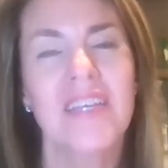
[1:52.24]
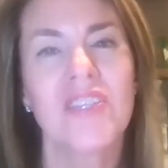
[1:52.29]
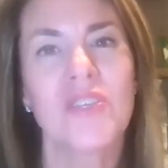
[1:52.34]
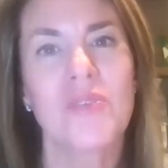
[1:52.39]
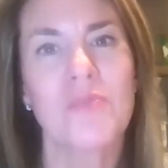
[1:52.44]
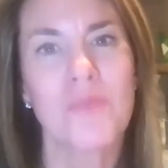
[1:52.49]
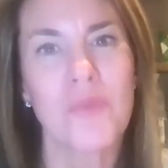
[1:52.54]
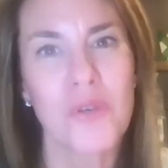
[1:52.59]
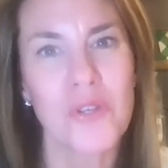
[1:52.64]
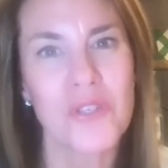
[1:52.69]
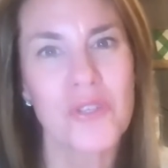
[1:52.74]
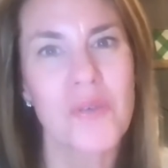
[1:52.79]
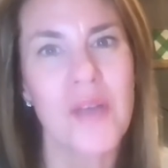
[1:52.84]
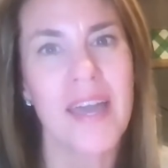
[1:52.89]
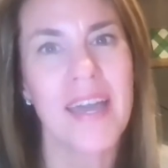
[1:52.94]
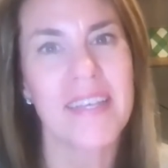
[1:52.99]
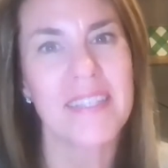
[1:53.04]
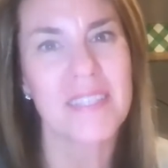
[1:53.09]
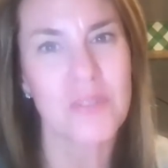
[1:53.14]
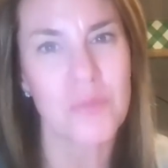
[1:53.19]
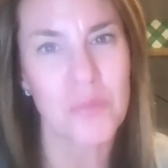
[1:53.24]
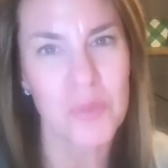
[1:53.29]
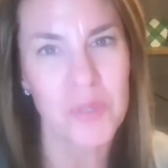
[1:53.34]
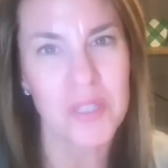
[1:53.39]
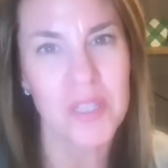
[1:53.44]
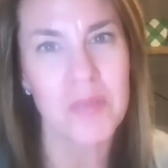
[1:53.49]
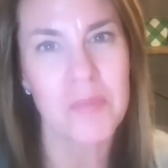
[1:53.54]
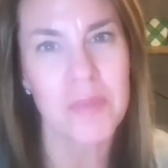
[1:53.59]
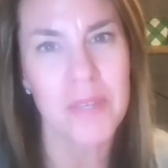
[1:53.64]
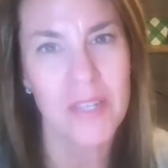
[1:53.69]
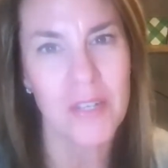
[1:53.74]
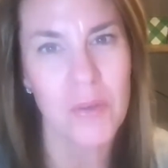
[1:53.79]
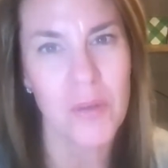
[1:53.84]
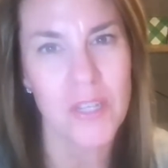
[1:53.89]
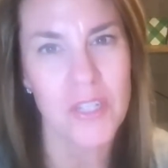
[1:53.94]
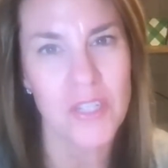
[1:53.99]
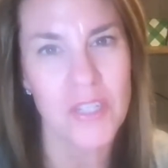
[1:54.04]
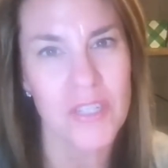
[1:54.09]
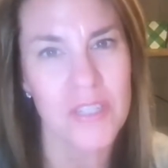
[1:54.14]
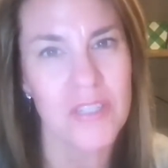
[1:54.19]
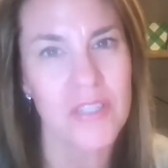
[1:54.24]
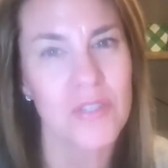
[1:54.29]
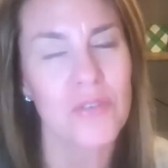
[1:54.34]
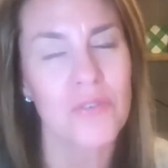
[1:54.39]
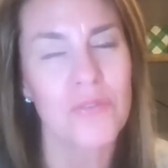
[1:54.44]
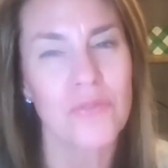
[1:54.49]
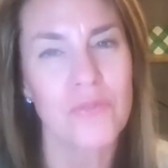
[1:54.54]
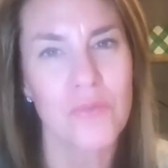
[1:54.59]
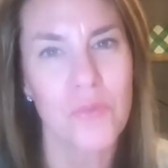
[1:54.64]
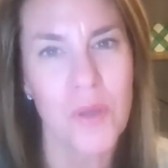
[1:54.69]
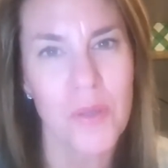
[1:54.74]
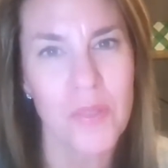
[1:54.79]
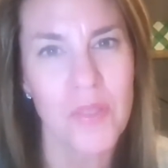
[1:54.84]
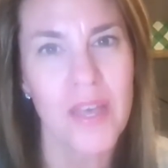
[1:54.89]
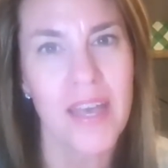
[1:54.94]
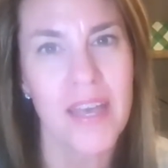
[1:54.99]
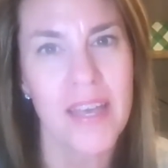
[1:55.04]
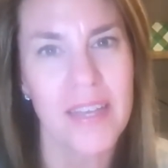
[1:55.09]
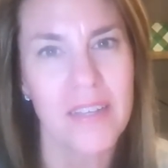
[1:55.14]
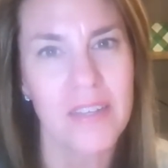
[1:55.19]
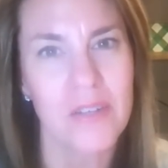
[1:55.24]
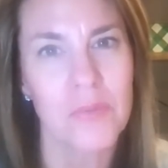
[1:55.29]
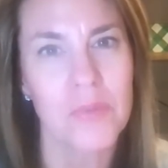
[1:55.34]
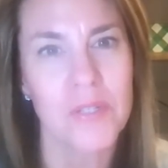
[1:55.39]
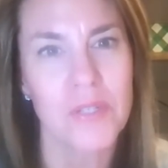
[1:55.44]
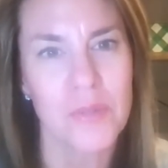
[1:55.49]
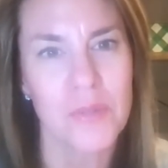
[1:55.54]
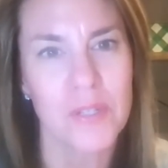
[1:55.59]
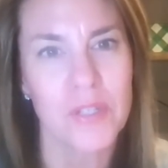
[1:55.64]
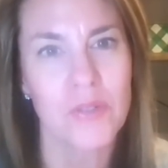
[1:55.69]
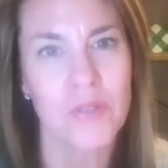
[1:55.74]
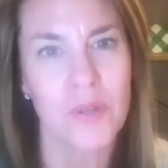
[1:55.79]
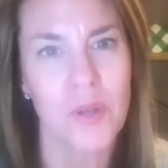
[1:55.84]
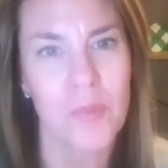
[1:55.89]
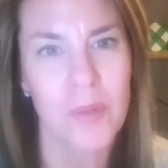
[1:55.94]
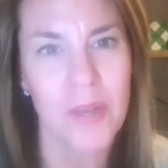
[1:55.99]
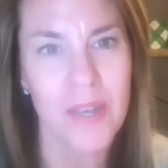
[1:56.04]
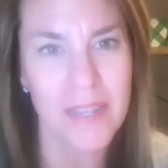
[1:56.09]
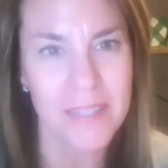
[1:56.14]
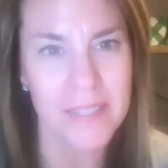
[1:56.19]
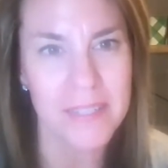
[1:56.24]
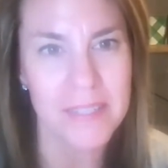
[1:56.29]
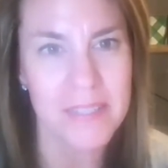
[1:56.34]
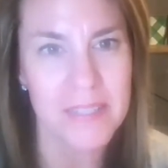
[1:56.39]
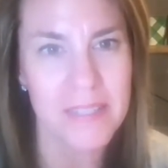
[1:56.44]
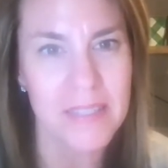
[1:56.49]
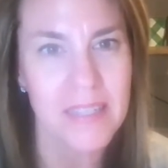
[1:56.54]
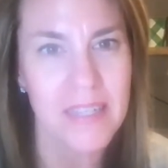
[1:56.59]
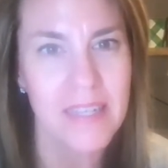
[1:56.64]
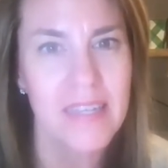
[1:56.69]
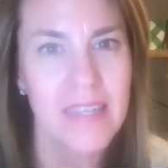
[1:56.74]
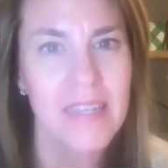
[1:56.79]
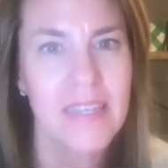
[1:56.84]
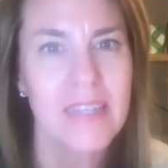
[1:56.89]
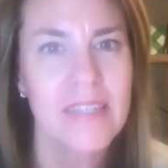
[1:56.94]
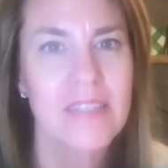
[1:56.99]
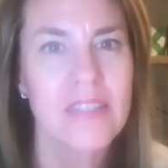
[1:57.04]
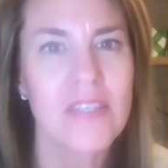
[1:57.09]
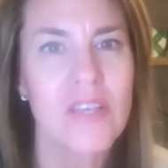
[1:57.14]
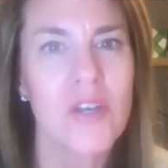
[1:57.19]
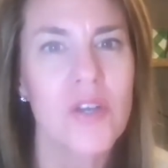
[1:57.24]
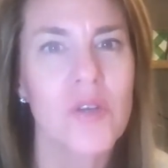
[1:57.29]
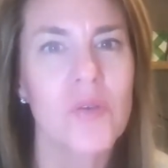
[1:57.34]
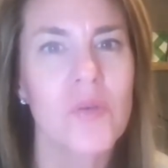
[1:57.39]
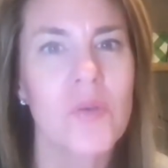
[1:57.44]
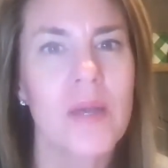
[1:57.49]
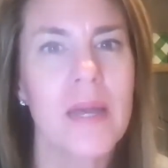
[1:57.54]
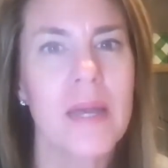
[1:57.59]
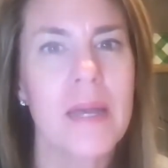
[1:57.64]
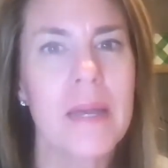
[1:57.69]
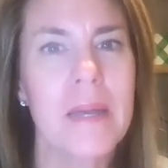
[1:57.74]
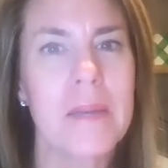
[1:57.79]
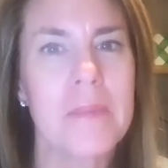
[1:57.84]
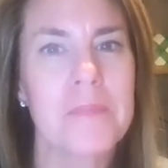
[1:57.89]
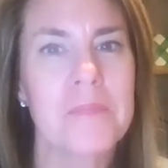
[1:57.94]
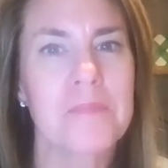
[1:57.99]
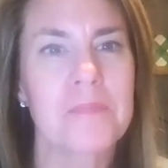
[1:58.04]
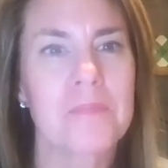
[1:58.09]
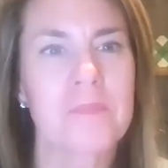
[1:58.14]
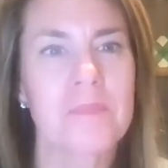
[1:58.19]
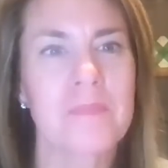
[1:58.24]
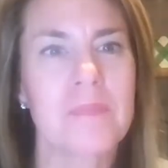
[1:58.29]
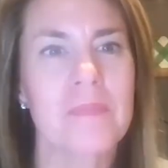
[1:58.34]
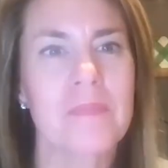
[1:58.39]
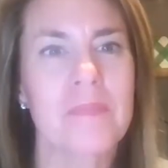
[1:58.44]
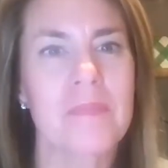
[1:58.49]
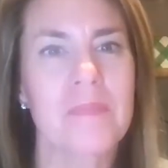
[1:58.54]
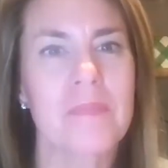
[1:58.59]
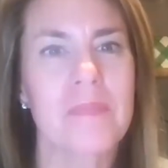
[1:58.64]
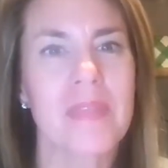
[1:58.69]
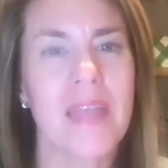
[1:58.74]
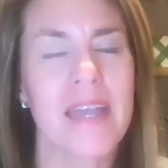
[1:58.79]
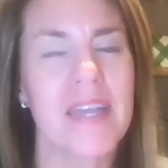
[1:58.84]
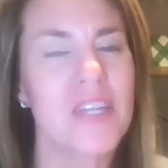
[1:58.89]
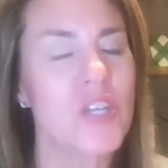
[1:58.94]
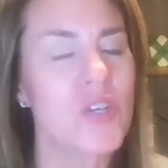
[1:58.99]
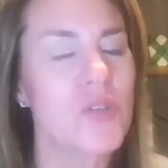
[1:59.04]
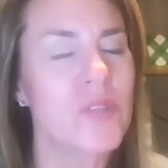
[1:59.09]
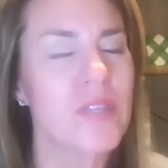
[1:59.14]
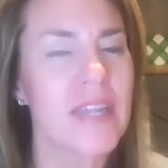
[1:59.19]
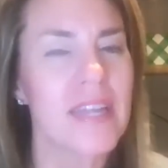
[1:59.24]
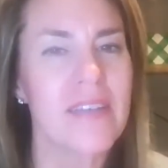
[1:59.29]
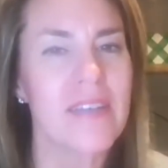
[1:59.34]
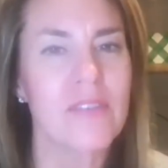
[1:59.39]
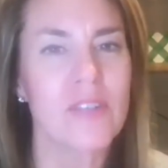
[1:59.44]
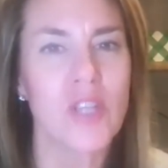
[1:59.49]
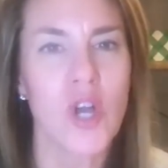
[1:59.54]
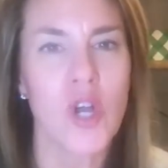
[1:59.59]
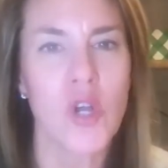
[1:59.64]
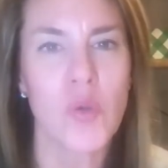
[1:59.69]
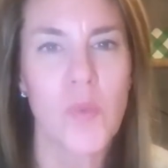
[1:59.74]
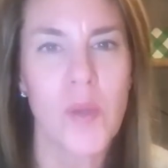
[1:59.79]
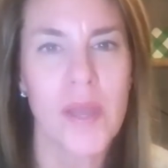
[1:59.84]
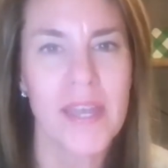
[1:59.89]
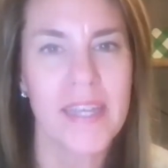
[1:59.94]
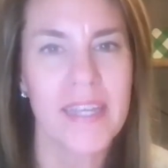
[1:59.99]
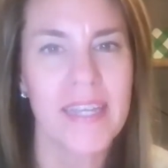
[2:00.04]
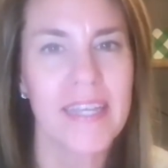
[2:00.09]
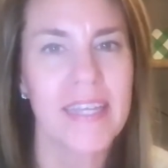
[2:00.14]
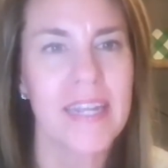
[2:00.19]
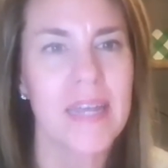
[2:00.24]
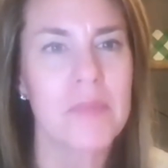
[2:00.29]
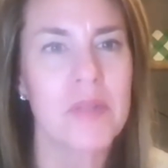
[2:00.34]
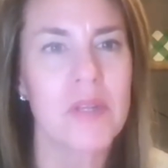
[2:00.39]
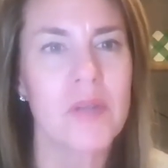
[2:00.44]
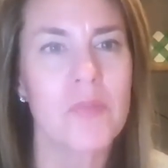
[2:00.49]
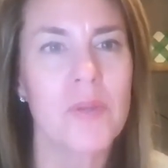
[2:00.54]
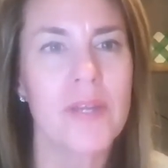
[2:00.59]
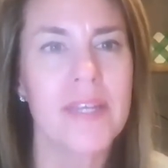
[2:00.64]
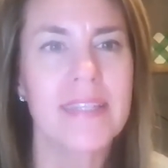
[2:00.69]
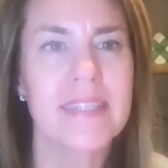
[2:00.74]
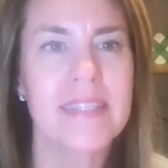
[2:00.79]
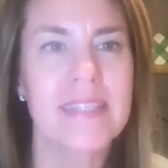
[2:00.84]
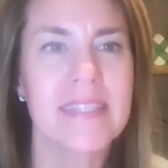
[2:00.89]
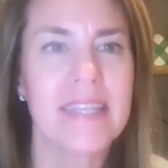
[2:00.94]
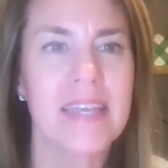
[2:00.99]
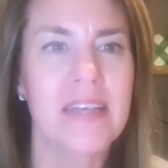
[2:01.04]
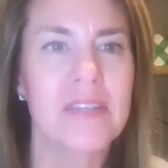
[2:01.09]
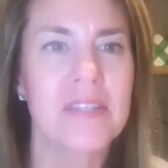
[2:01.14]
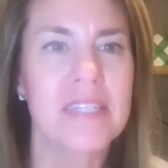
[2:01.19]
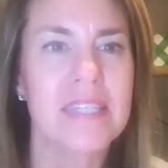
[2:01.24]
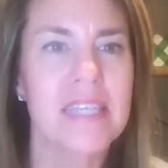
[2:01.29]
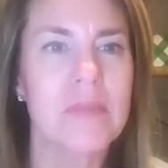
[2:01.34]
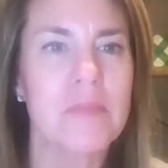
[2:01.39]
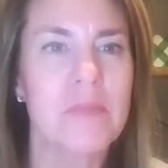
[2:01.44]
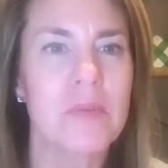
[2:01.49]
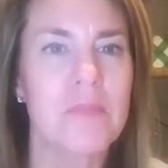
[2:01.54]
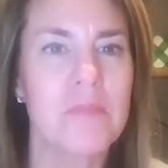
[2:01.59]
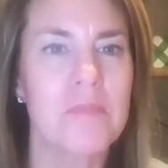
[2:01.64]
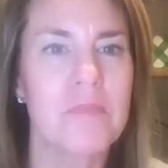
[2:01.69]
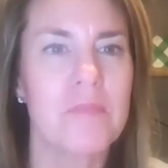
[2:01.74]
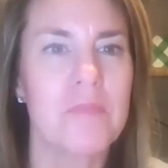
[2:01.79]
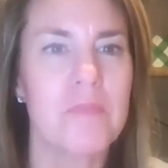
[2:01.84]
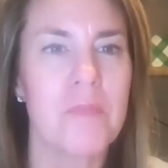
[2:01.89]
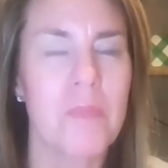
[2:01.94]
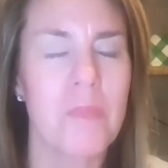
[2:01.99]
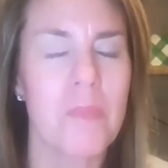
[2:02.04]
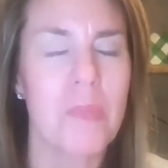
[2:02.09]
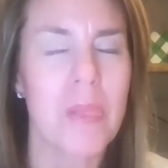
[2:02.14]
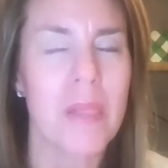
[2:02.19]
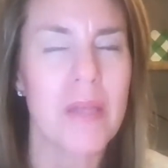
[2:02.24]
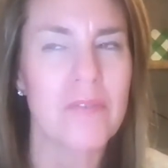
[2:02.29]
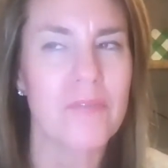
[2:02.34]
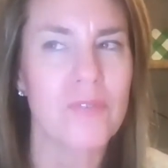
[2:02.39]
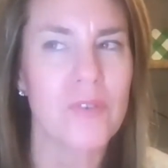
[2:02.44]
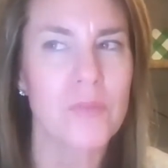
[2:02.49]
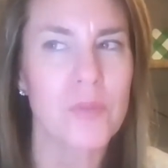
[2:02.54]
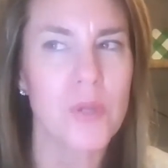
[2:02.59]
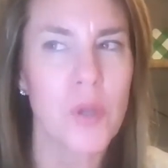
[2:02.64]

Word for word: the more you ask really big questions of what the heck are we doing to our bodies. So um, I know that I have a long way, and I'm going to break this down to keep it from